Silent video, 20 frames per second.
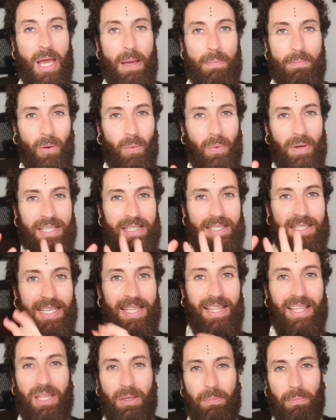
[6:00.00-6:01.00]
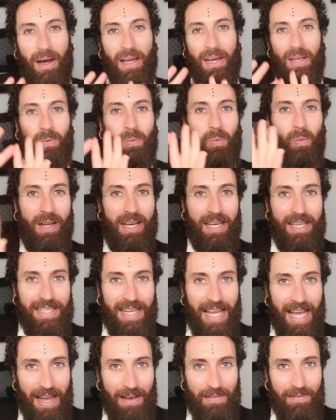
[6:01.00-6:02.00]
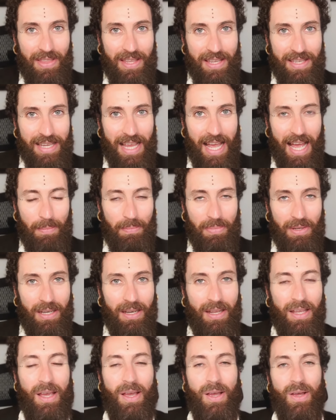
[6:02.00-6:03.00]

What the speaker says: But we see that the body wanted to have this happen.